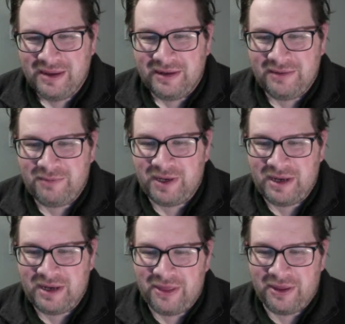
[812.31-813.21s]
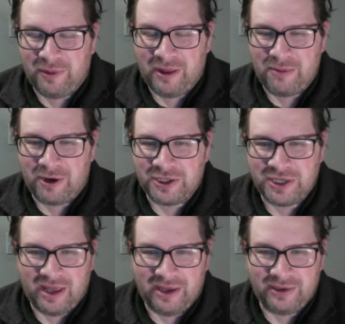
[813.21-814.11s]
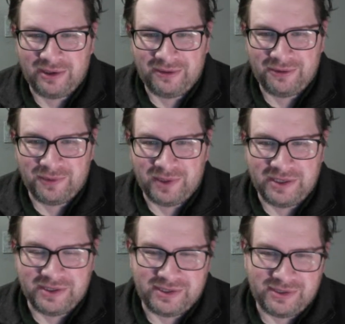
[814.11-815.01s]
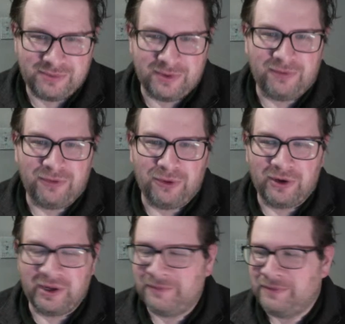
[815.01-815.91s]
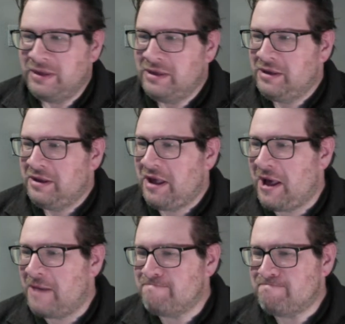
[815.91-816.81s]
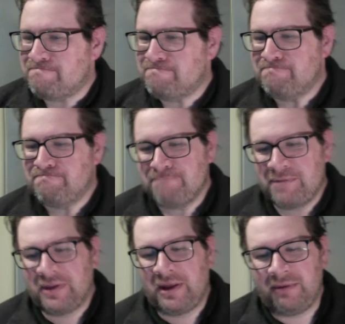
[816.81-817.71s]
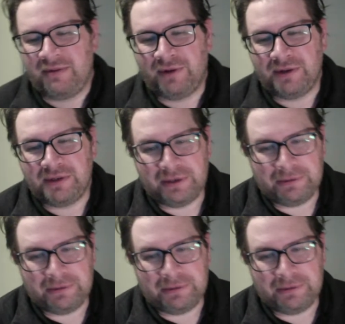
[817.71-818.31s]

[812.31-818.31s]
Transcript: But now they'll play Marchand when he's with Florida. So that'll be fun, too.